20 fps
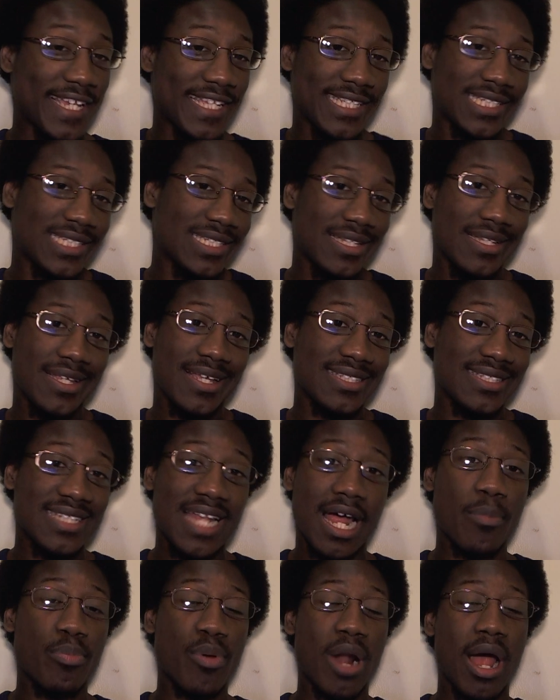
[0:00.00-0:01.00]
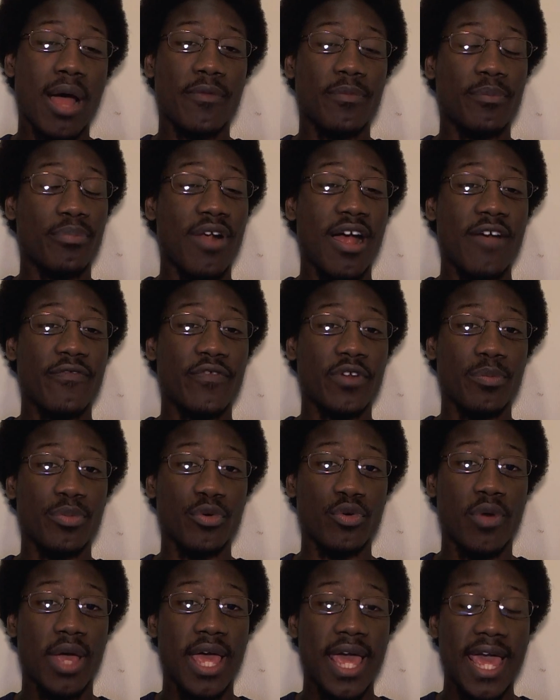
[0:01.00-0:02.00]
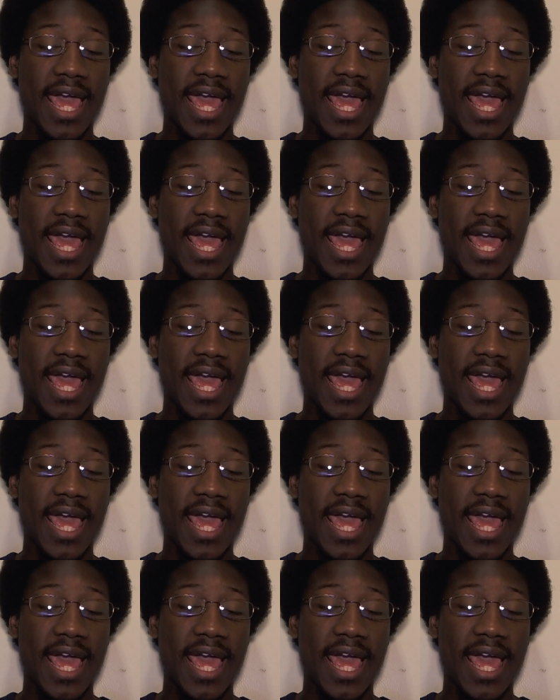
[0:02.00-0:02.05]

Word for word: it's it's not pro- profitable